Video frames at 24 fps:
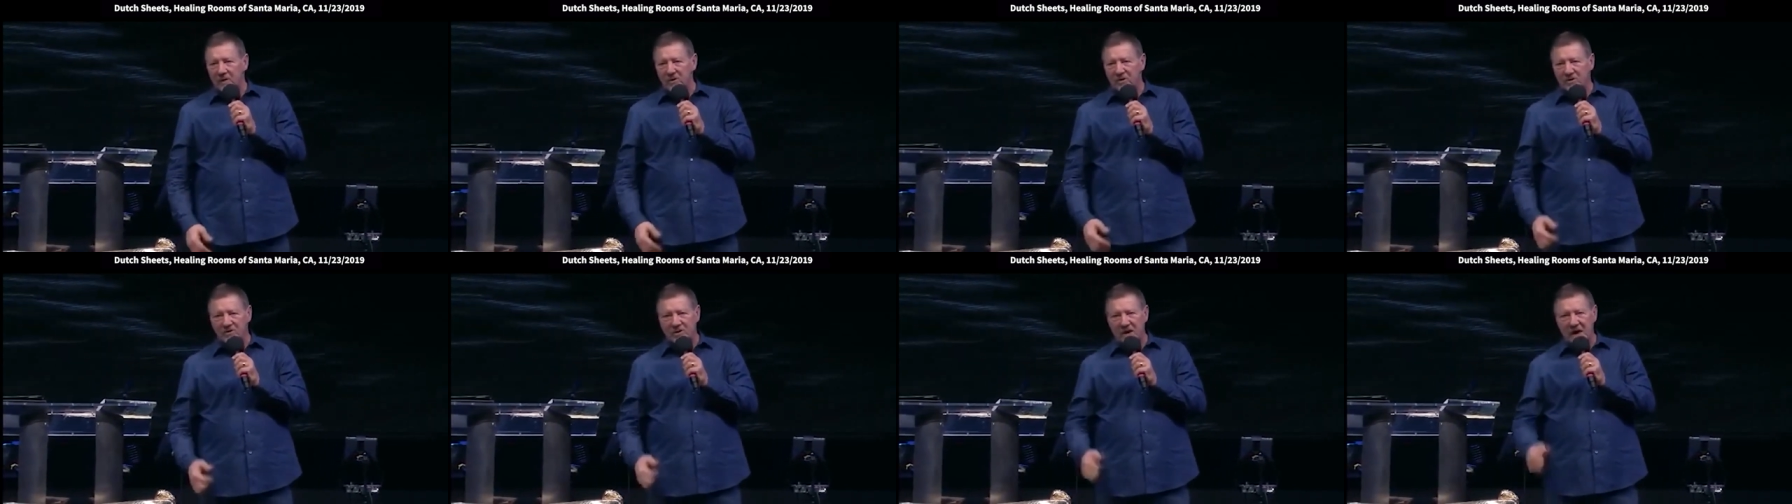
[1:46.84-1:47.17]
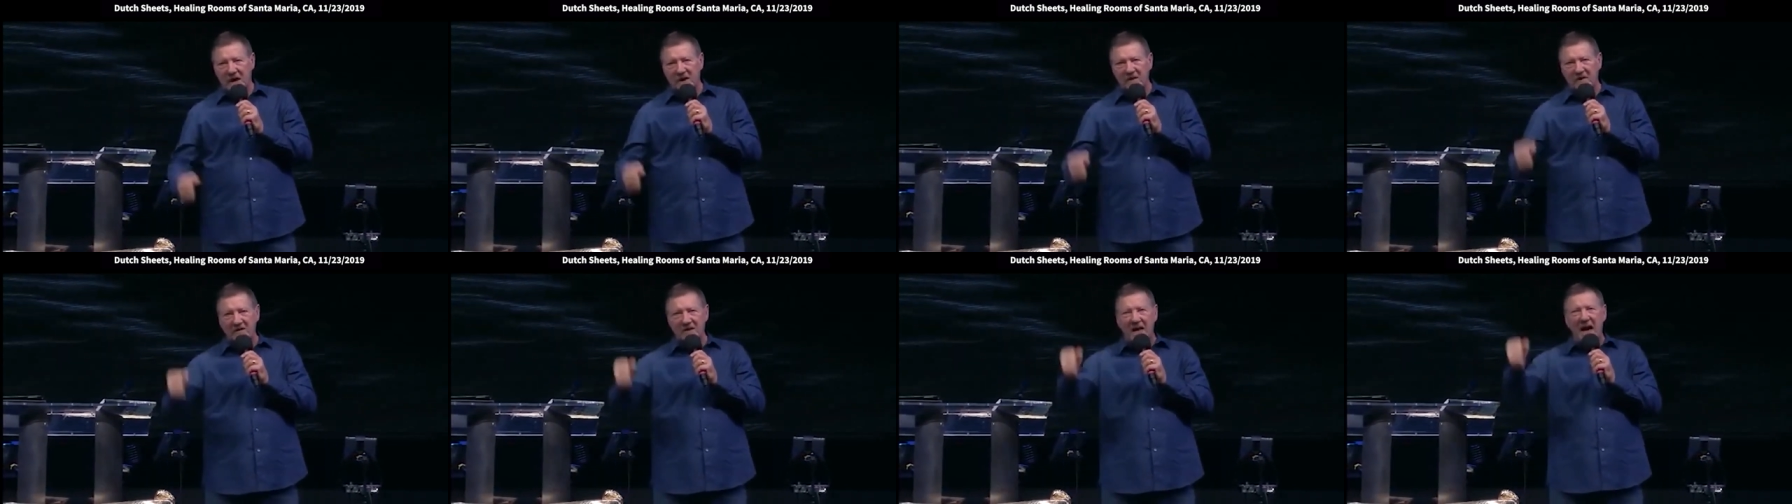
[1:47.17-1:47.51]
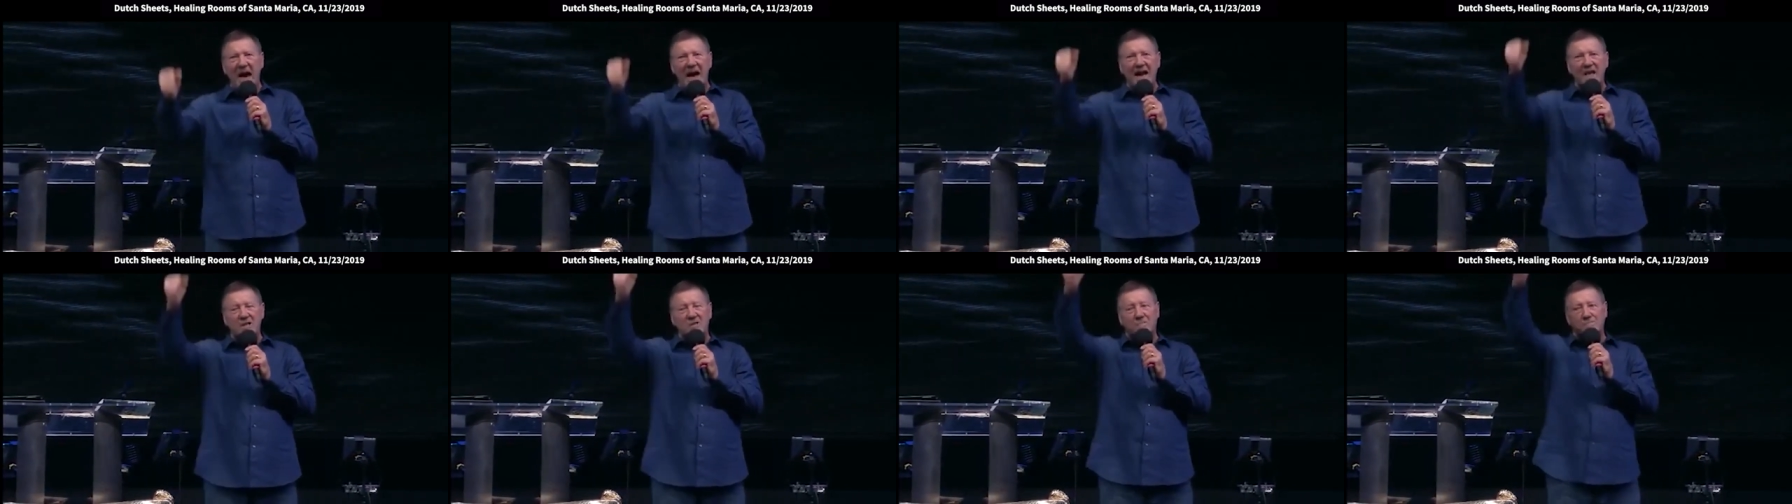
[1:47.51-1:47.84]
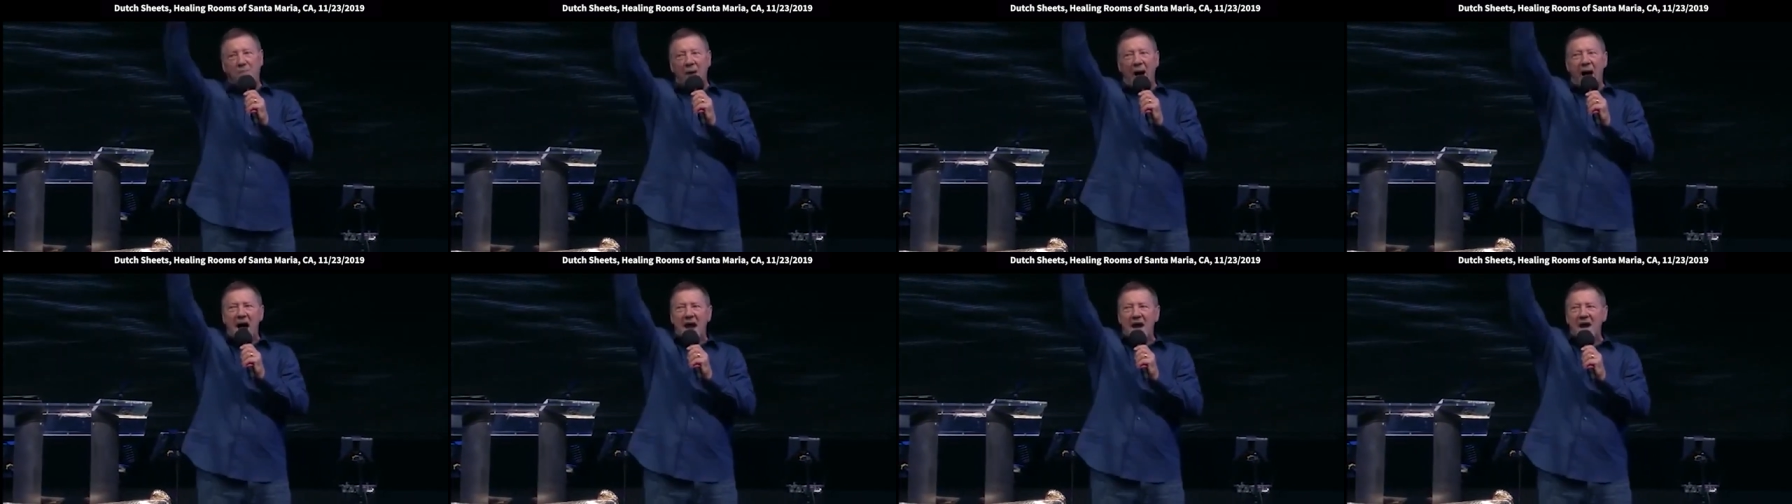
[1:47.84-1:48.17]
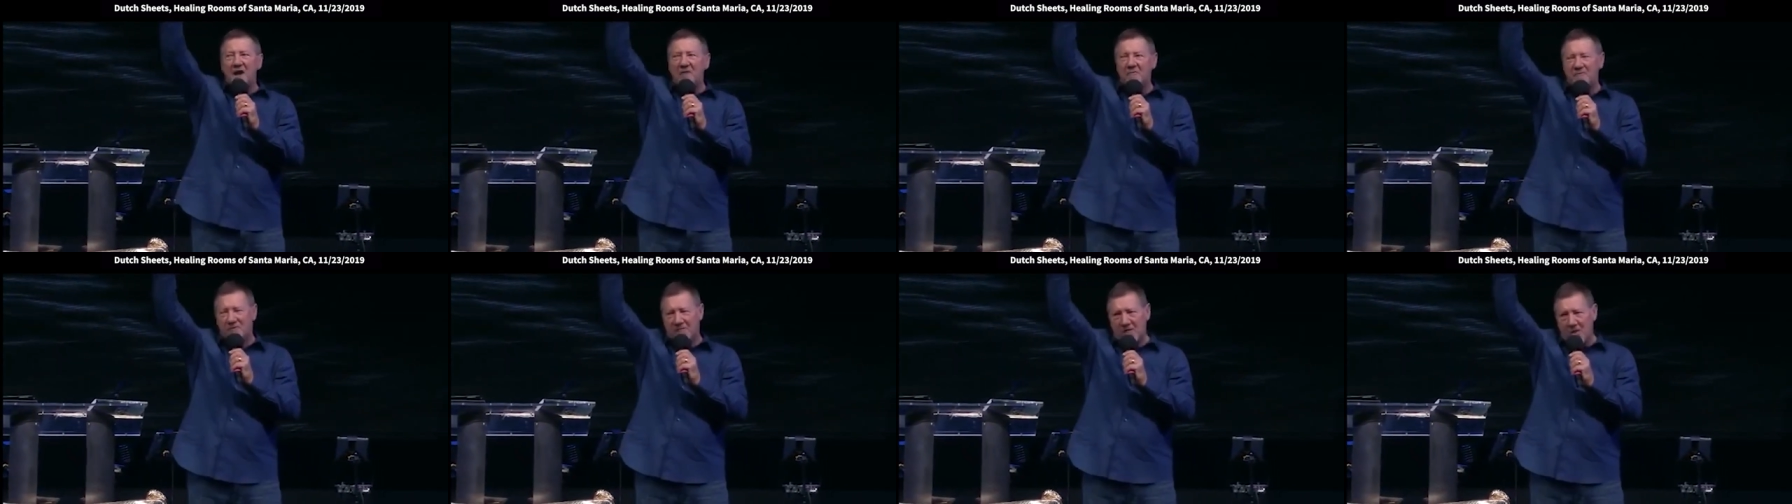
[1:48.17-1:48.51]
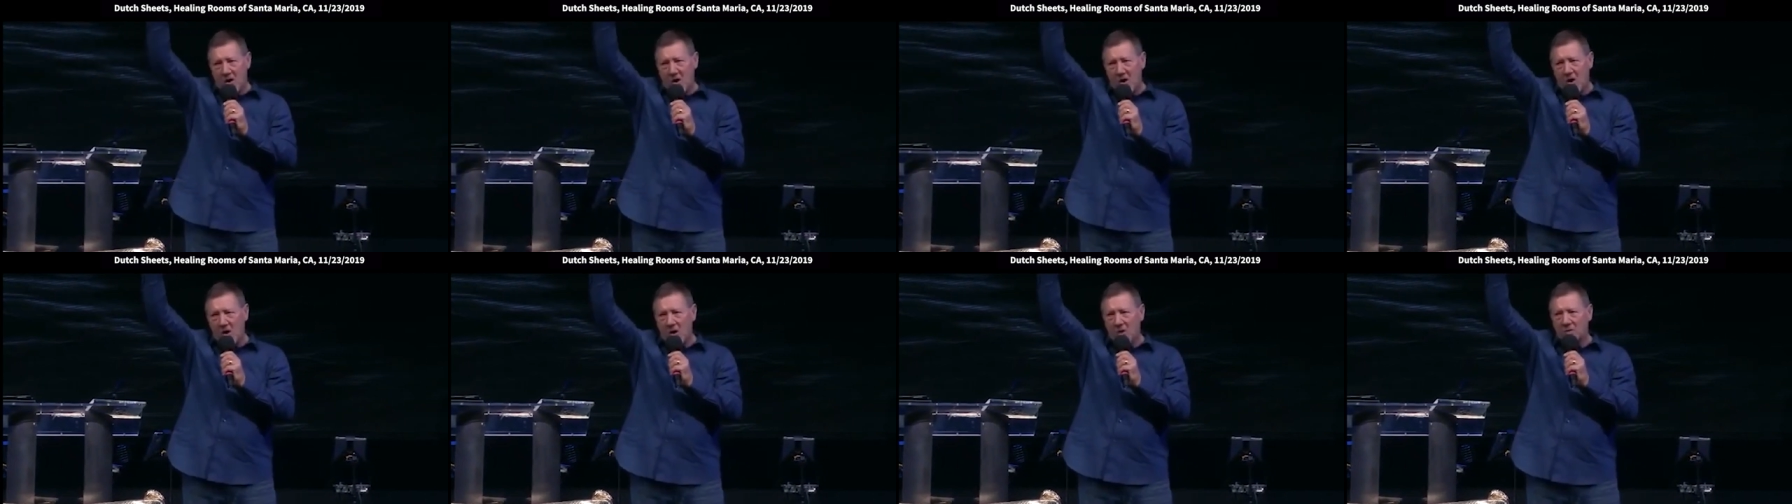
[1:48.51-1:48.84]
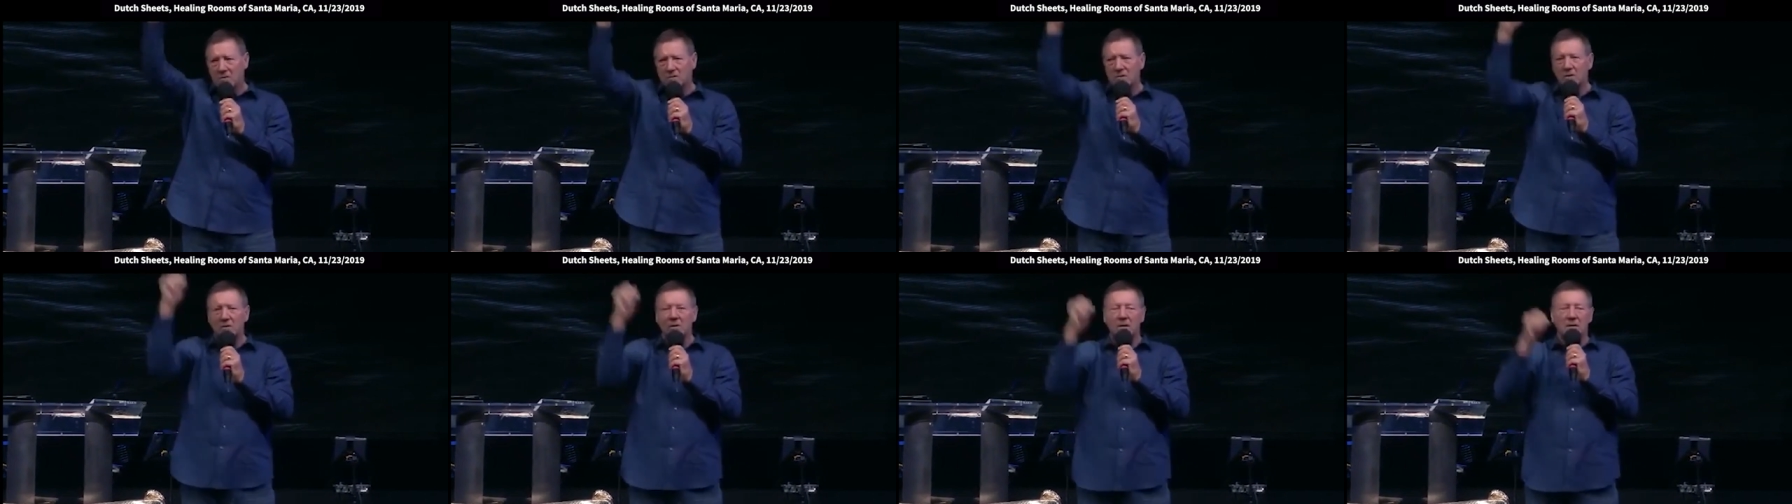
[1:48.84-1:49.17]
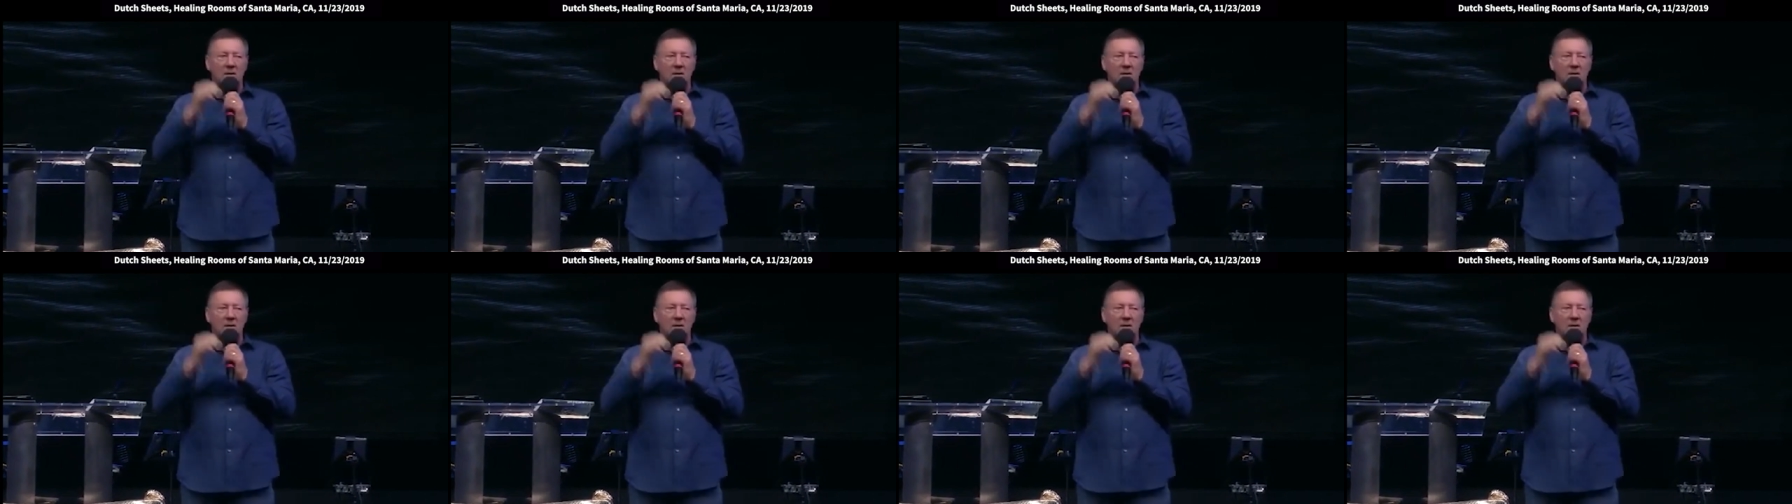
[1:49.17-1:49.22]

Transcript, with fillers: He was saying the debt is paid in full,